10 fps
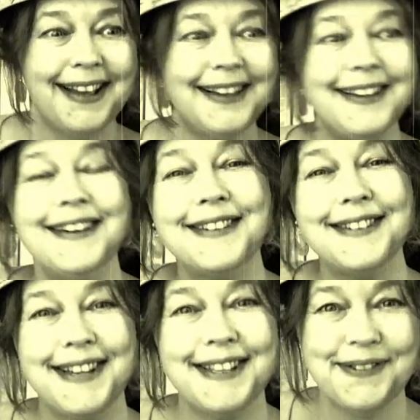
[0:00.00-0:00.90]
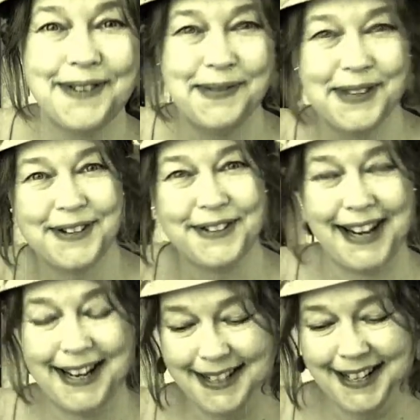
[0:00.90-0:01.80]
Hello, it's Whimsical
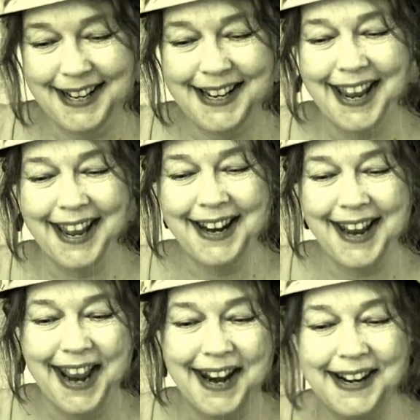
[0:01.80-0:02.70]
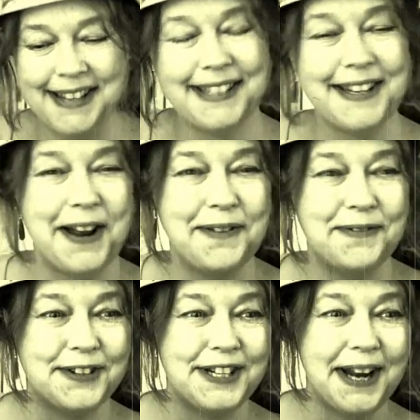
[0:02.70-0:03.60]
Auntie again, and it is time
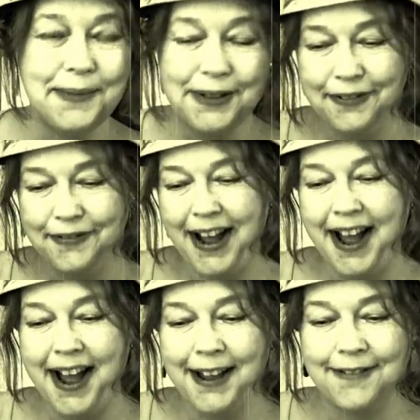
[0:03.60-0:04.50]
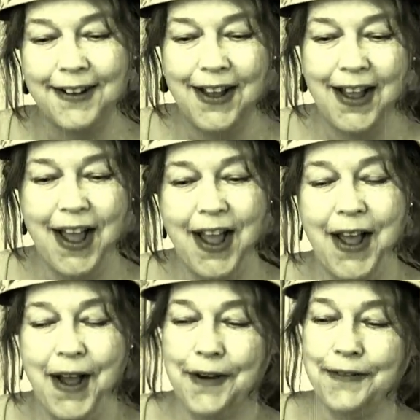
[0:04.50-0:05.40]
for Chapter 5
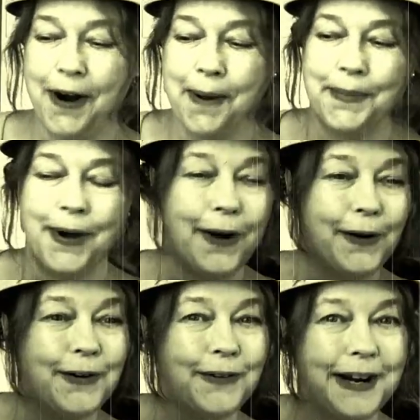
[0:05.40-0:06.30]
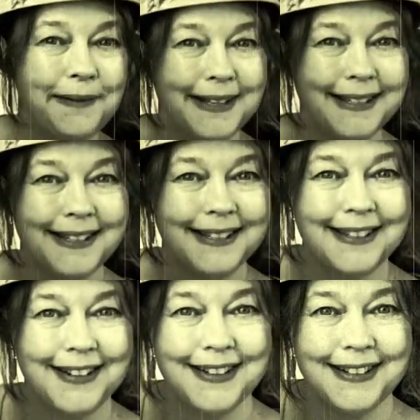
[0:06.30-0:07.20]
from Uncle Remus, His
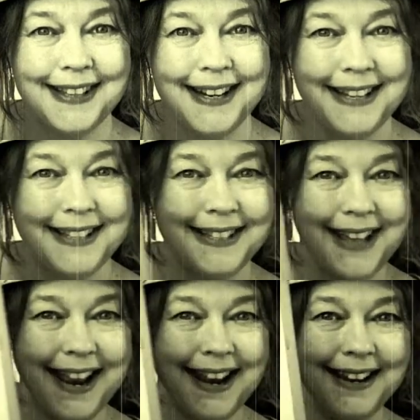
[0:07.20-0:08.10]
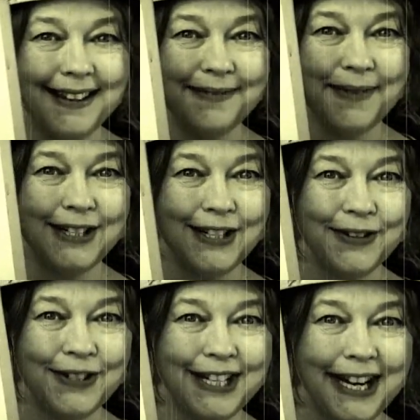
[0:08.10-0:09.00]
Songs and His Sayings by
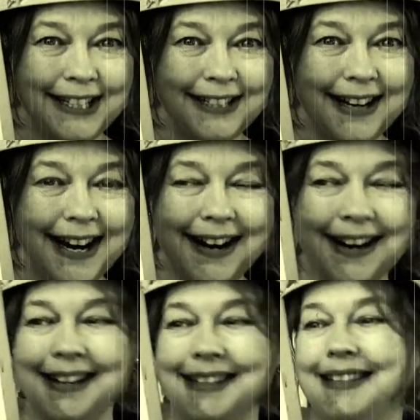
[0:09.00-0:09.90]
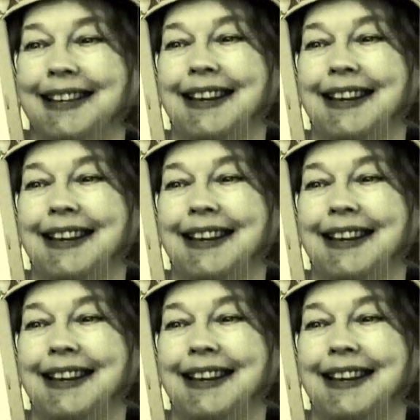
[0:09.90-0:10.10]
Joel Chandler Harris.